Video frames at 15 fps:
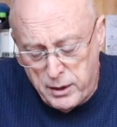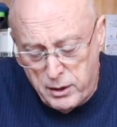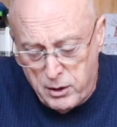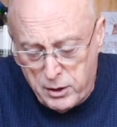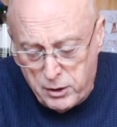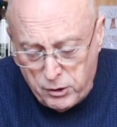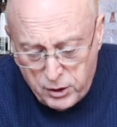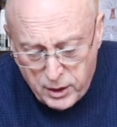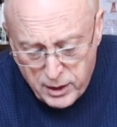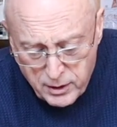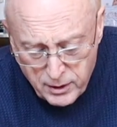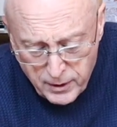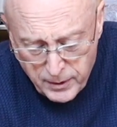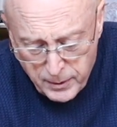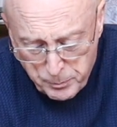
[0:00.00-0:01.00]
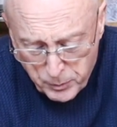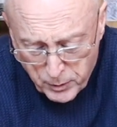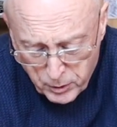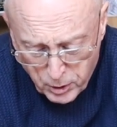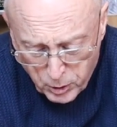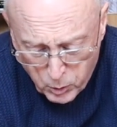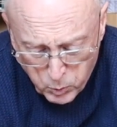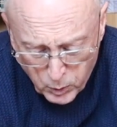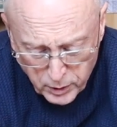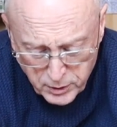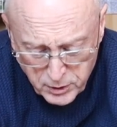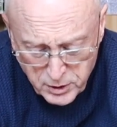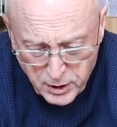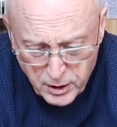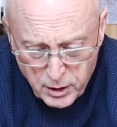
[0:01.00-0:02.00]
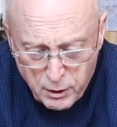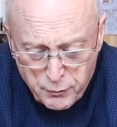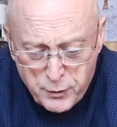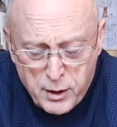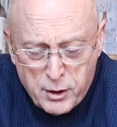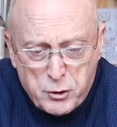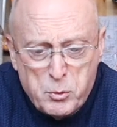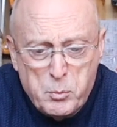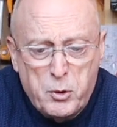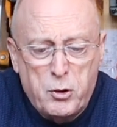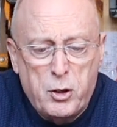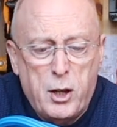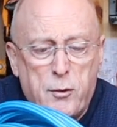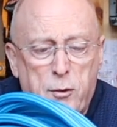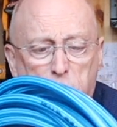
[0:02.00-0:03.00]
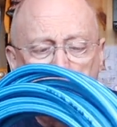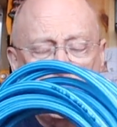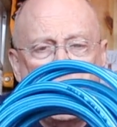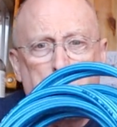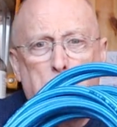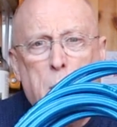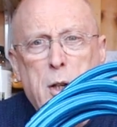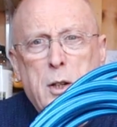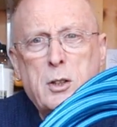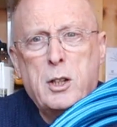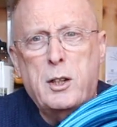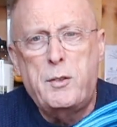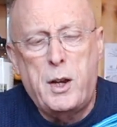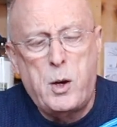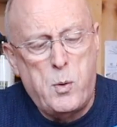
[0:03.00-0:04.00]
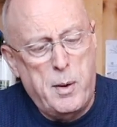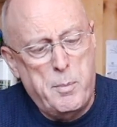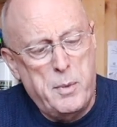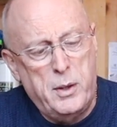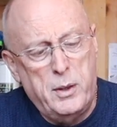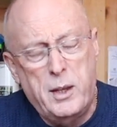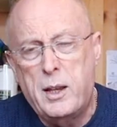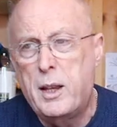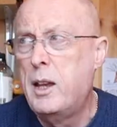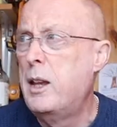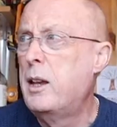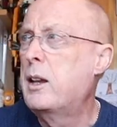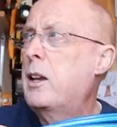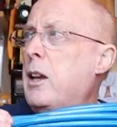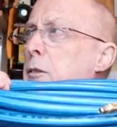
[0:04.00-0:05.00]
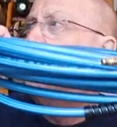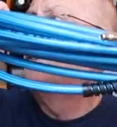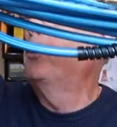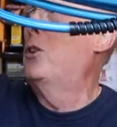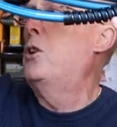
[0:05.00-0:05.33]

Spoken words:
And like I said, the quality of customer service and the quality of equipment that Keith has